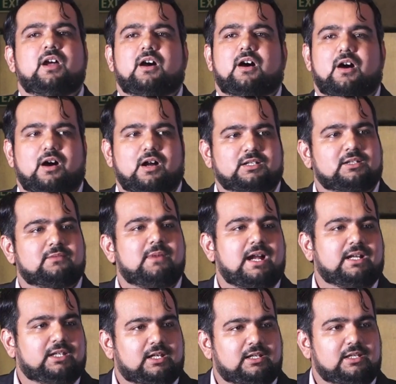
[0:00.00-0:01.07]

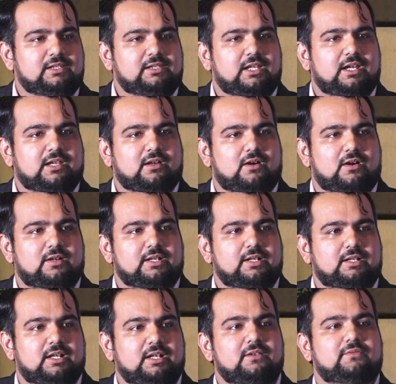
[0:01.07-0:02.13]
automatically they are
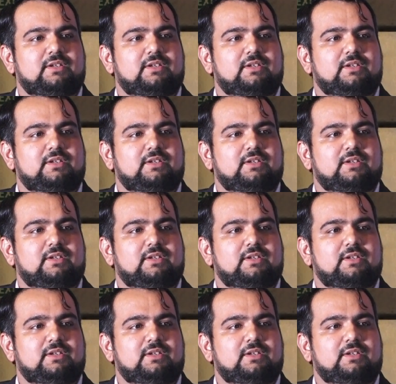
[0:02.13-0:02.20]
audited.